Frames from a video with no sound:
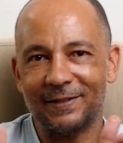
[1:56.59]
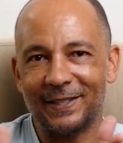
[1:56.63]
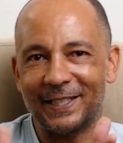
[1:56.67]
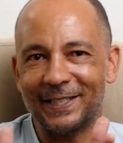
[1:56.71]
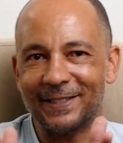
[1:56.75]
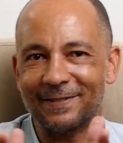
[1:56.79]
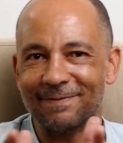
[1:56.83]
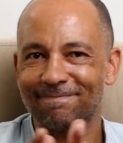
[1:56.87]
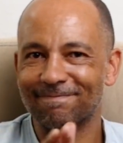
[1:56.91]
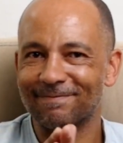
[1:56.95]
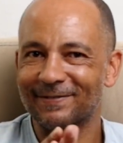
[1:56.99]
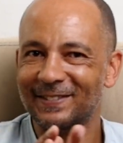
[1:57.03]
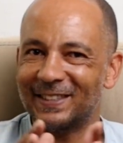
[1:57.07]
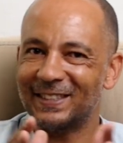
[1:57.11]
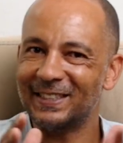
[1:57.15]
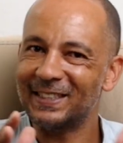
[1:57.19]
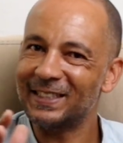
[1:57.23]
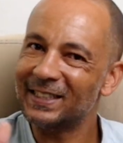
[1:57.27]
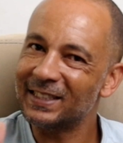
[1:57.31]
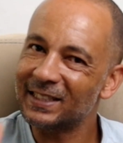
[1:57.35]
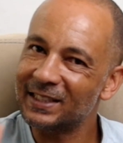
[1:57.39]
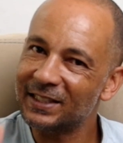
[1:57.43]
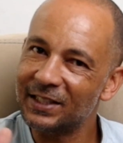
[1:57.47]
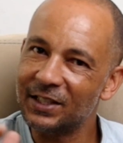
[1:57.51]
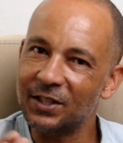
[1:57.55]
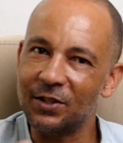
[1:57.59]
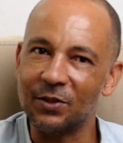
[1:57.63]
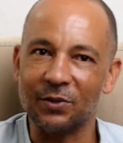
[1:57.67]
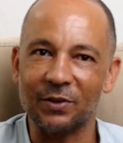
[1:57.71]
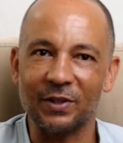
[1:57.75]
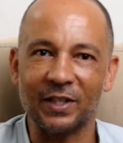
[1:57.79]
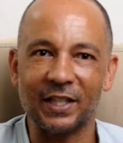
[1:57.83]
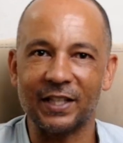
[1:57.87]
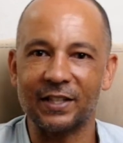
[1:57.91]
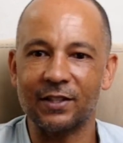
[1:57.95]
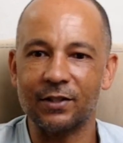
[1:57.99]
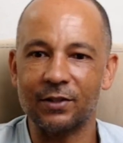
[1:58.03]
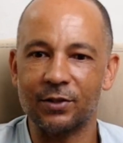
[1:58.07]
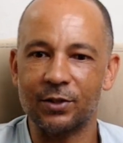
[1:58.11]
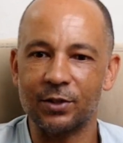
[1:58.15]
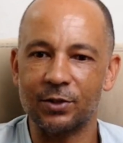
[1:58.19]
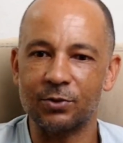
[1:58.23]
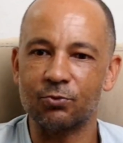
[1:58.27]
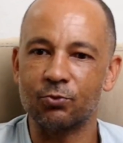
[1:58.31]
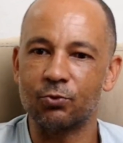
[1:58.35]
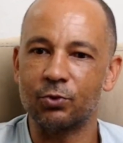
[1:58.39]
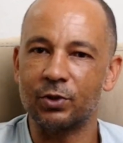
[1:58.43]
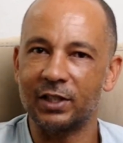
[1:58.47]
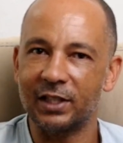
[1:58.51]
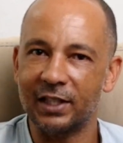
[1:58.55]
Like, I don't know, like they're
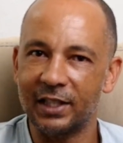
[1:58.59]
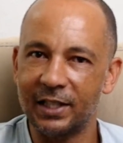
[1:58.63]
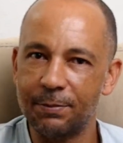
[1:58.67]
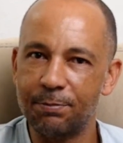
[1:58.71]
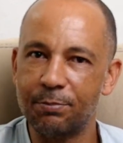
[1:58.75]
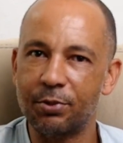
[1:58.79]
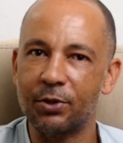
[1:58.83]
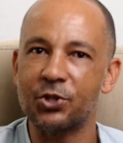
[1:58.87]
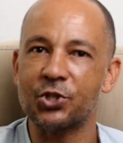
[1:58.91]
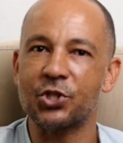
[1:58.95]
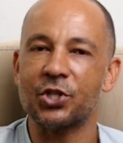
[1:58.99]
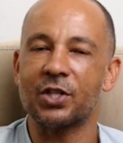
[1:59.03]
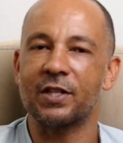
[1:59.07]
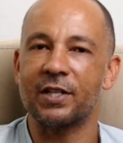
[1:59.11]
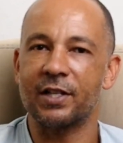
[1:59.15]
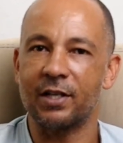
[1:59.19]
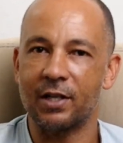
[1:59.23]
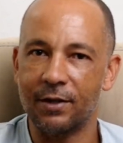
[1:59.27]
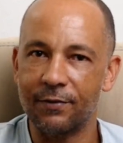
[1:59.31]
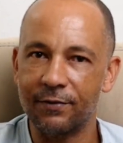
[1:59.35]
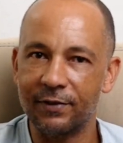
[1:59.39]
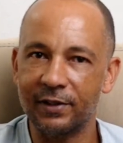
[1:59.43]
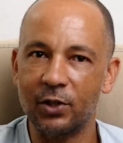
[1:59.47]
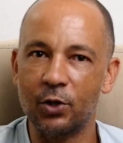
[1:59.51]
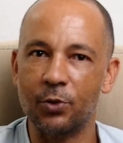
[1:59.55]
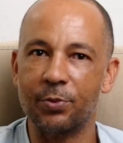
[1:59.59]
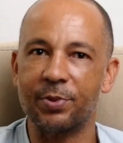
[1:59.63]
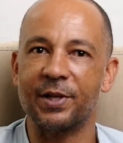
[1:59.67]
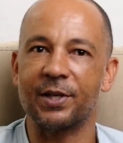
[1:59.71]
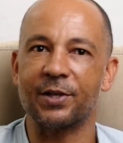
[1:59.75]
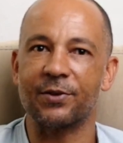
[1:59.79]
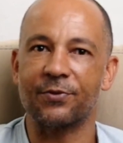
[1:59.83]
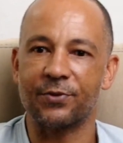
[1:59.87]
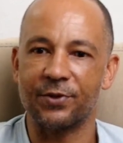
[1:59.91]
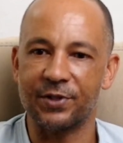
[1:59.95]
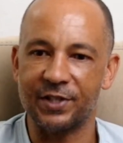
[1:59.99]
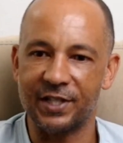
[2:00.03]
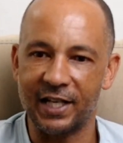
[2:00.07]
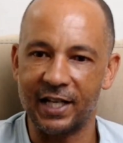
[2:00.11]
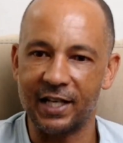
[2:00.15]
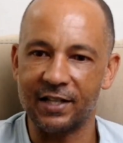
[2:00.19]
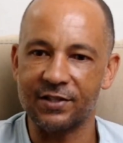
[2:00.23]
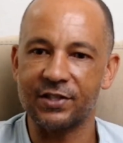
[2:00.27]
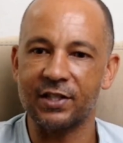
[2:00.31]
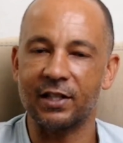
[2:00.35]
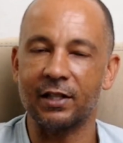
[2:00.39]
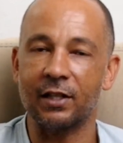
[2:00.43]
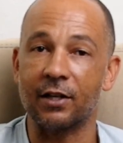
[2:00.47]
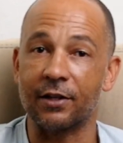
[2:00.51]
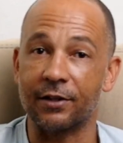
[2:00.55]
really pushing the envelope here for
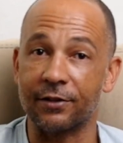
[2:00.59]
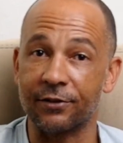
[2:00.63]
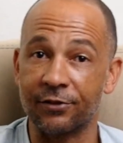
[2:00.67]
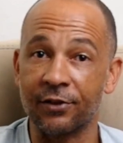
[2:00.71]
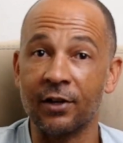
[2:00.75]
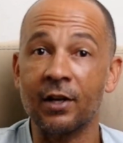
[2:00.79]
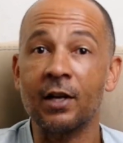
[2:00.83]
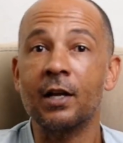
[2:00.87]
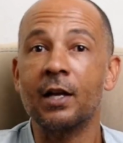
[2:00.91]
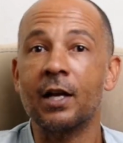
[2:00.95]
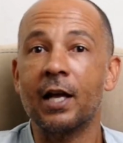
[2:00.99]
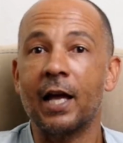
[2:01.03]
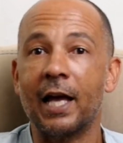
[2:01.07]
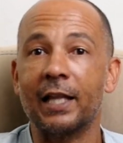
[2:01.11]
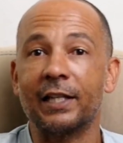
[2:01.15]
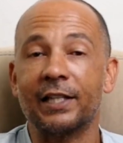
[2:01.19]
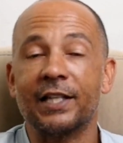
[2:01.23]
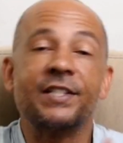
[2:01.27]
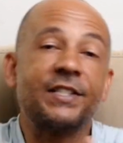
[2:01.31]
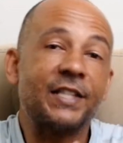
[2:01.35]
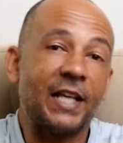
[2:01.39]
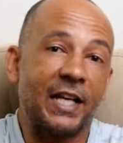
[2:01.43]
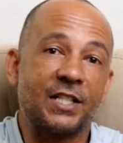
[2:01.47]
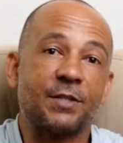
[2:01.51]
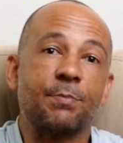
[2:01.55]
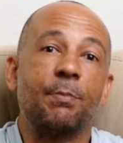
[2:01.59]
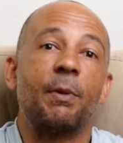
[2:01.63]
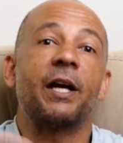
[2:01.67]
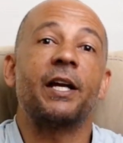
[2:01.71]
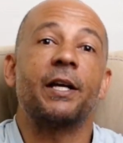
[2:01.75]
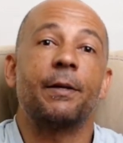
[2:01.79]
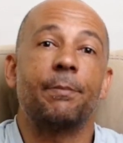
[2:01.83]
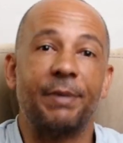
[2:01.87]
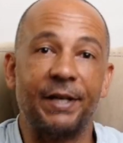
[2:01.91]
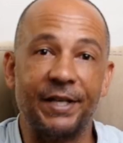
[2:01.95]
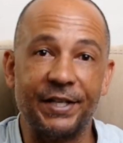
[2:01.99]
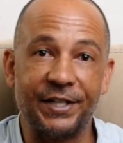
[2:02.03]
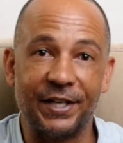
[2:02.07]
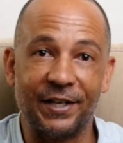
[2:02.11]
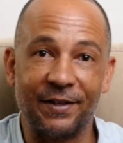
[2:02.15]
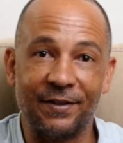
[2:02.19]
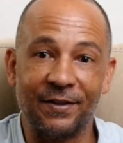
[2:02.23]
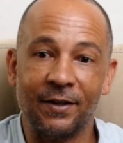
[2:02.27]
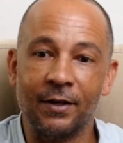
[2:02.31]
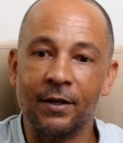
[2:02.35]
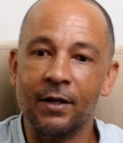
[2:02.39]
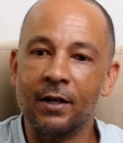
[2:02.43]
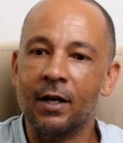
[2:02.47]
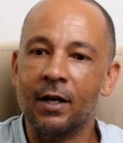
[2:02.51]
DSLRs. At least that's my opinion.